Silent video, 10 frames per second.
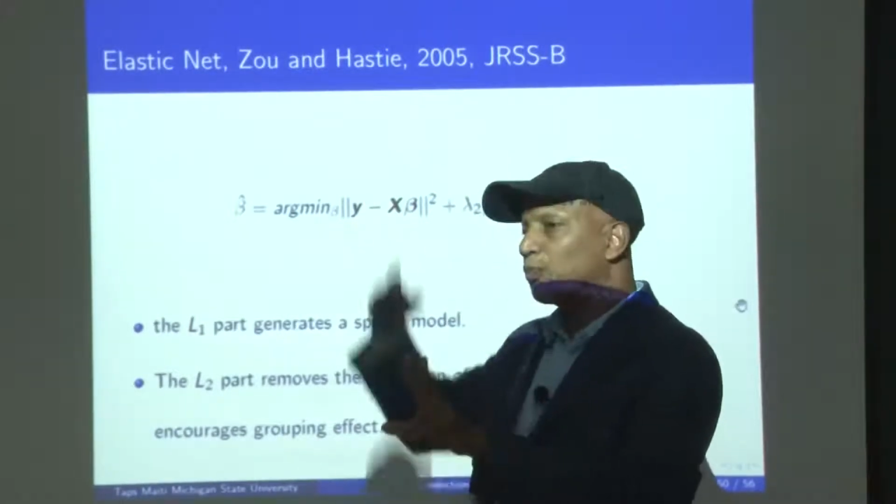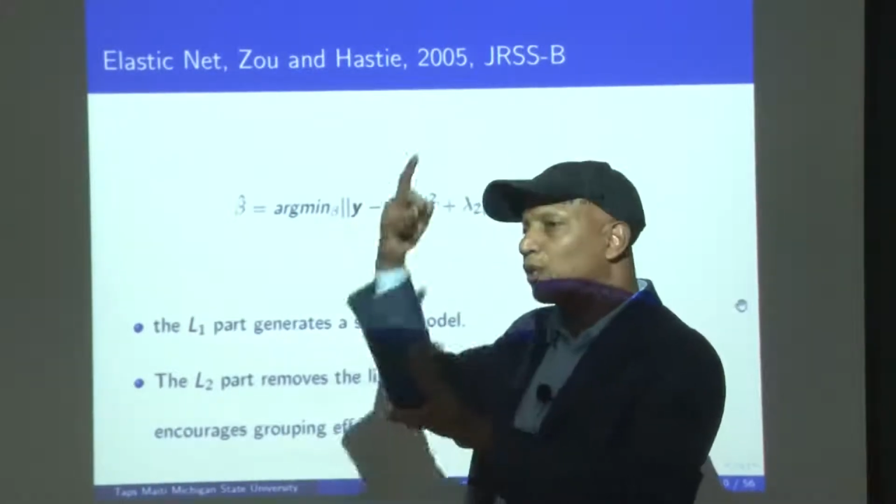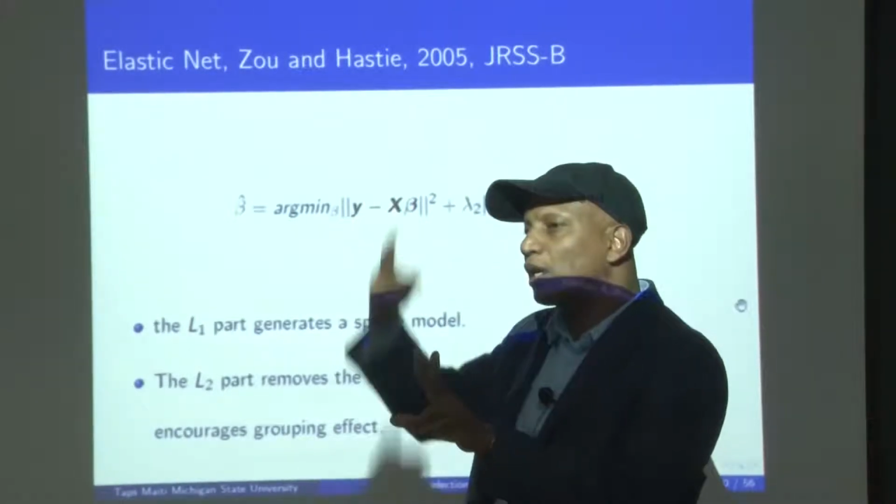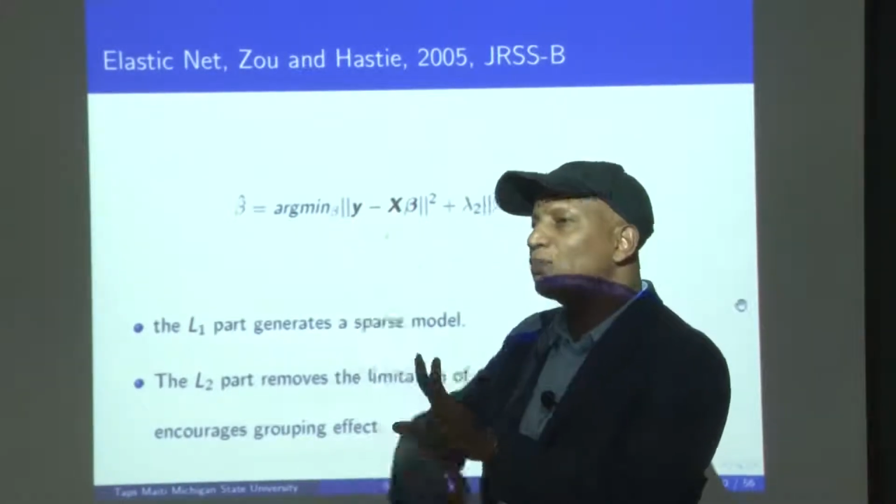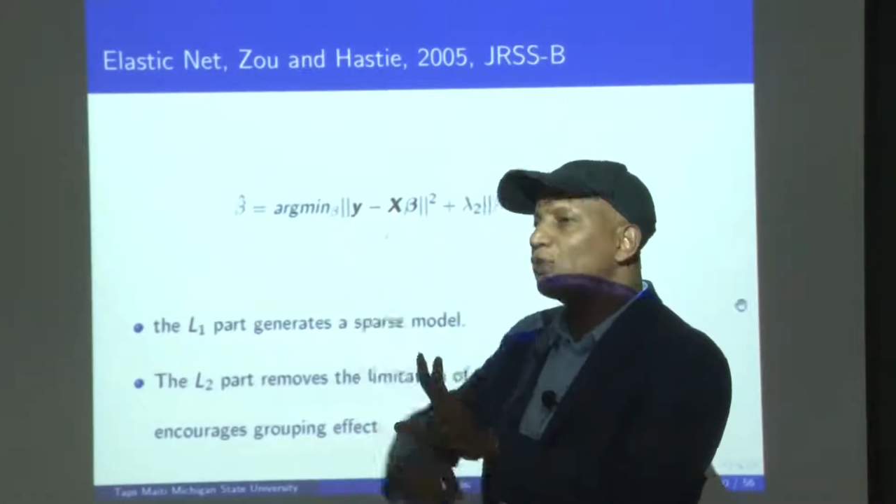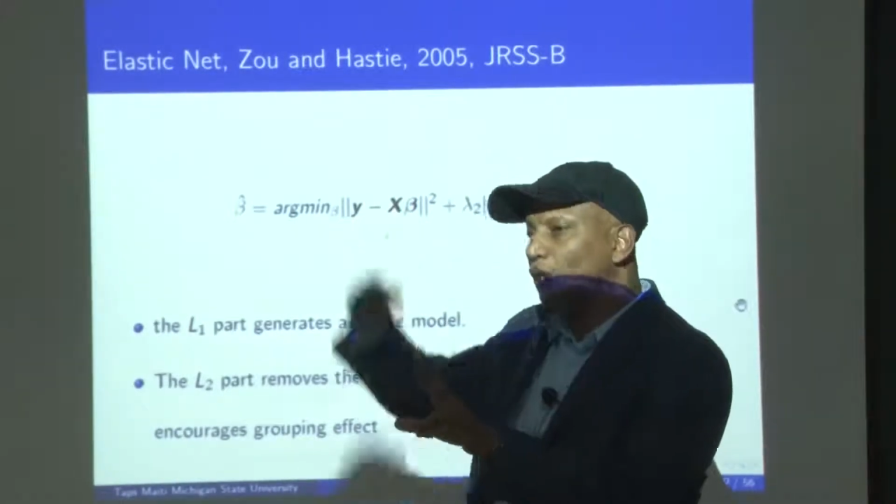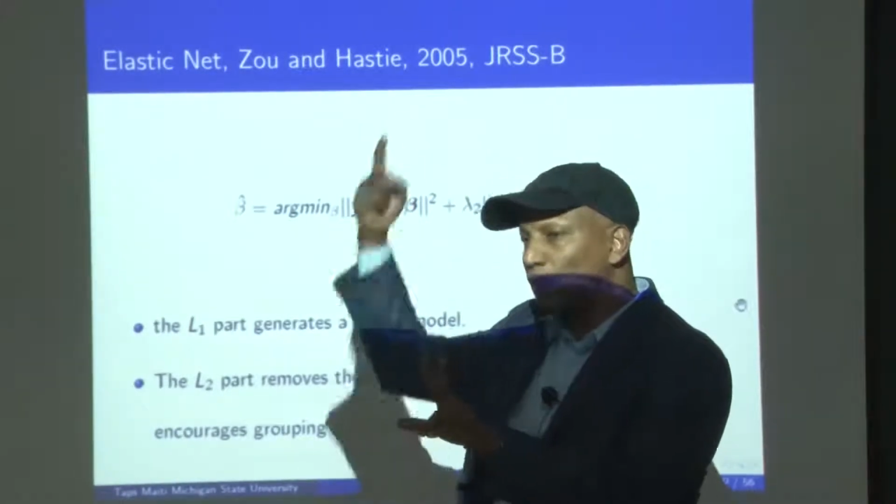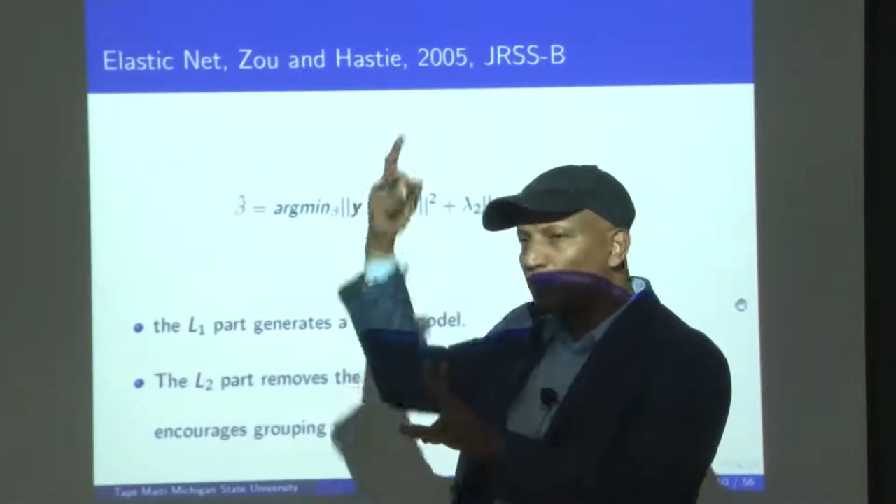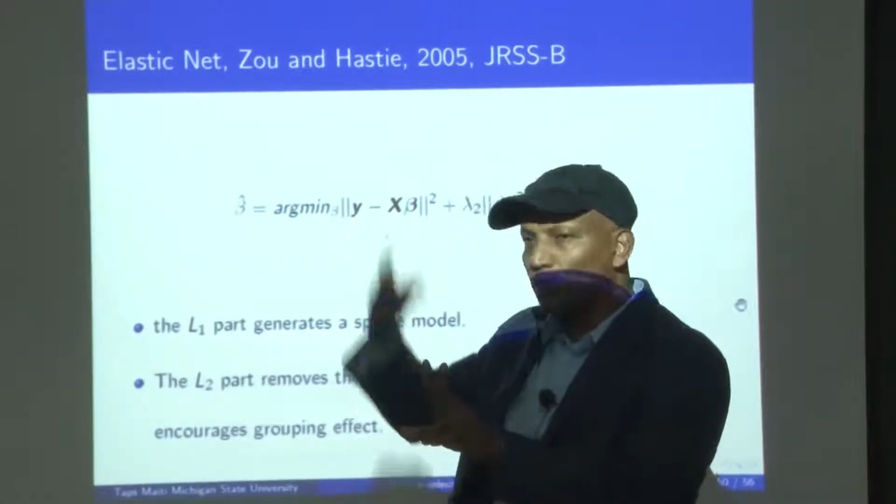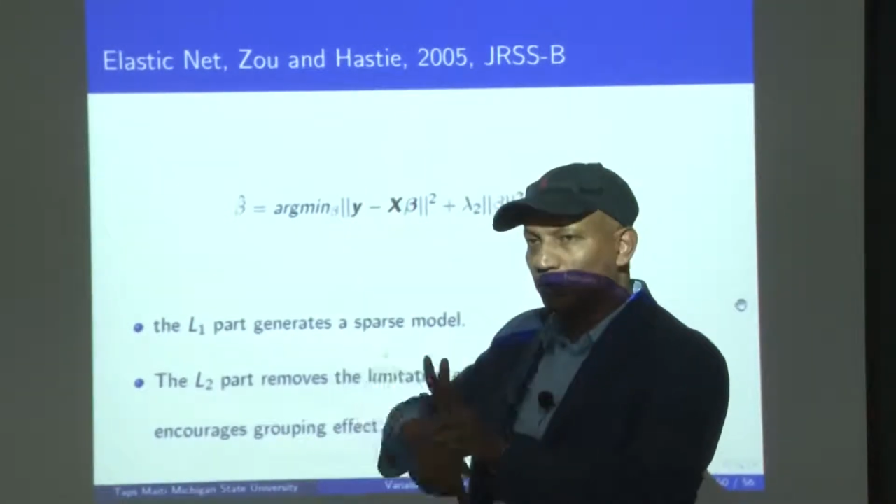program would
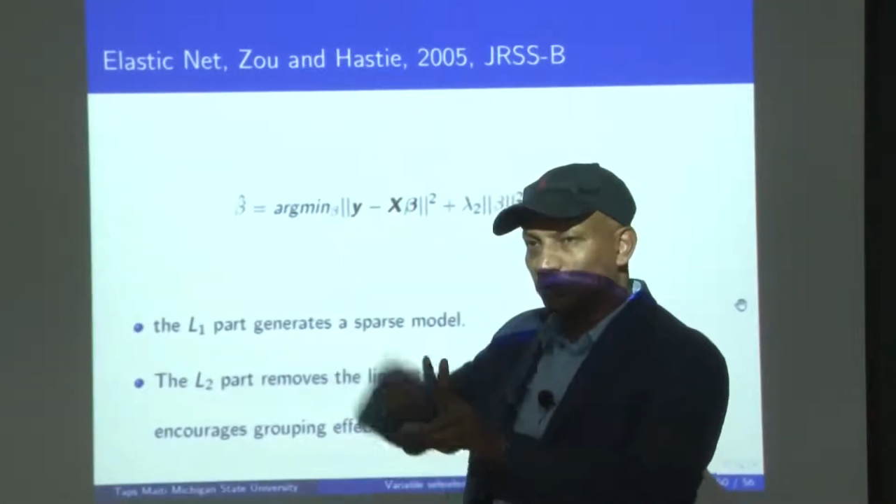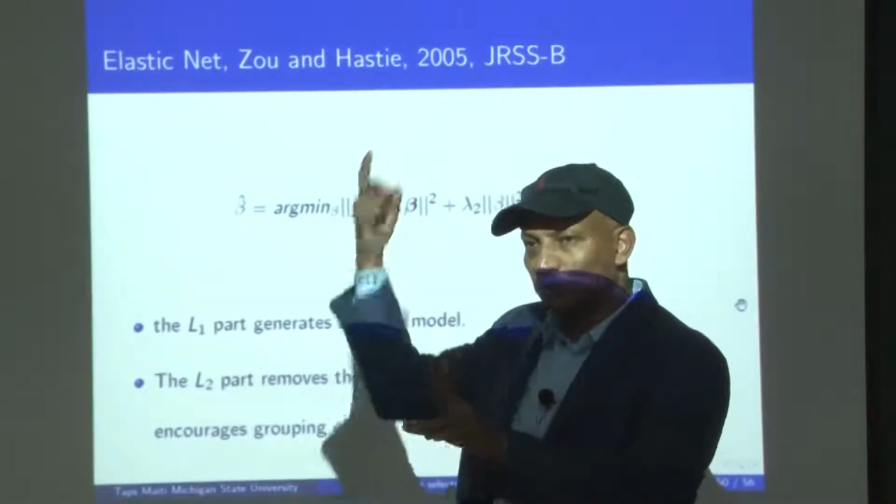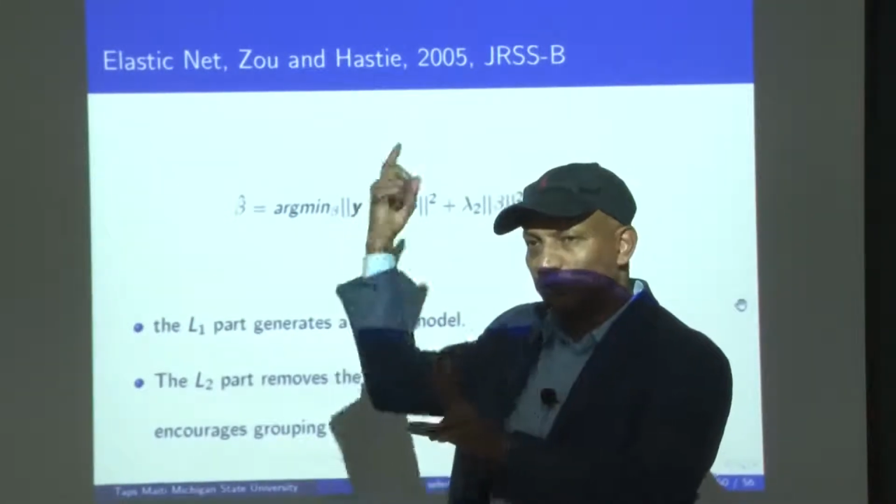not go through.